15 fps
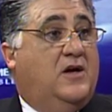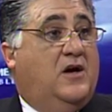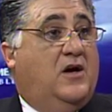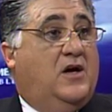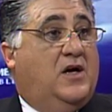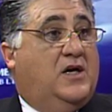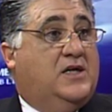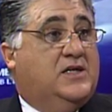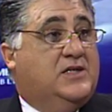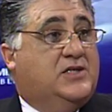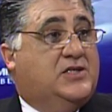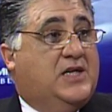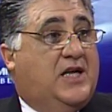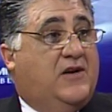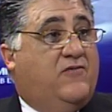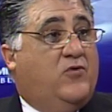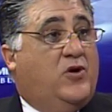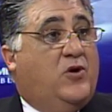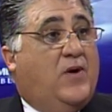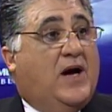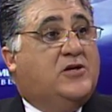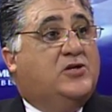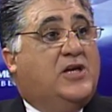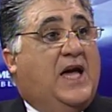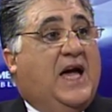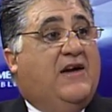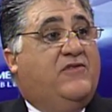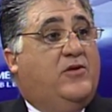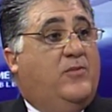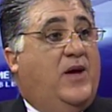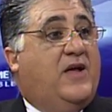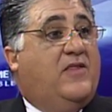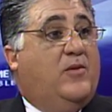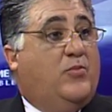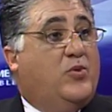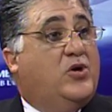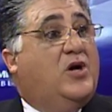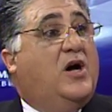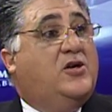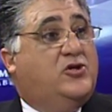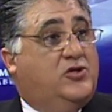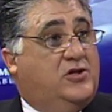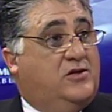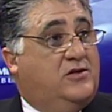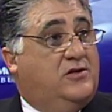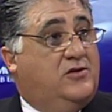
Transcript: uh, incentive where you actually have to make the production